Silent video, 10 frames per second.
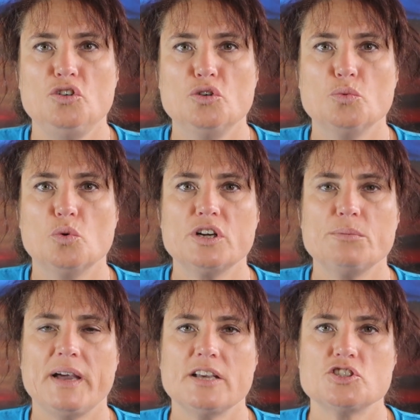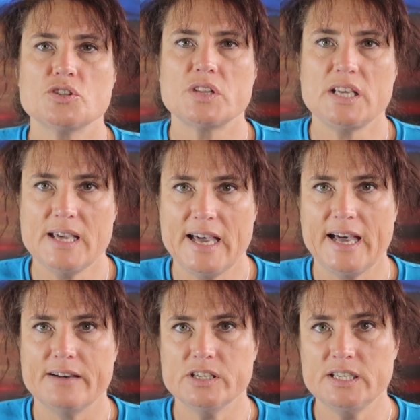you want to make sure that you
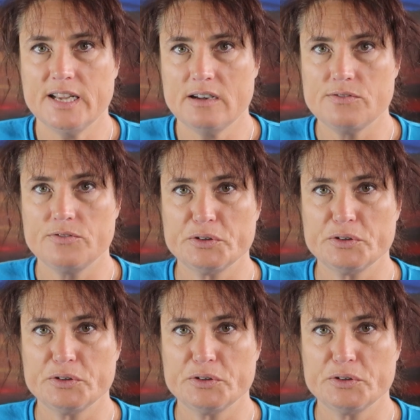have enough